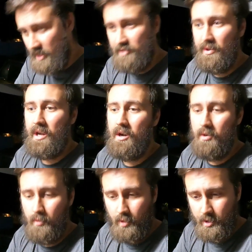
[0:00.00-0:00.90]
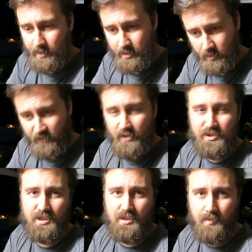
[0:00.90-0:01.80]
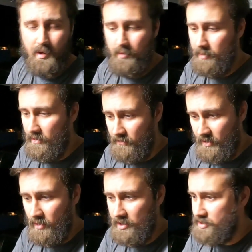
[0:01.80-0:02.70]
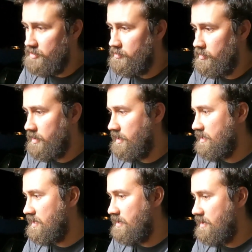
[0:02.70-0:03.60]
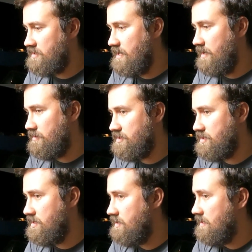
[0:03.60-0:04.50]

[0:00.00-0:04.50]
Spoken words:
Next video, we're going to be doing fuel system. That will be very soon. We're going to get that knocked out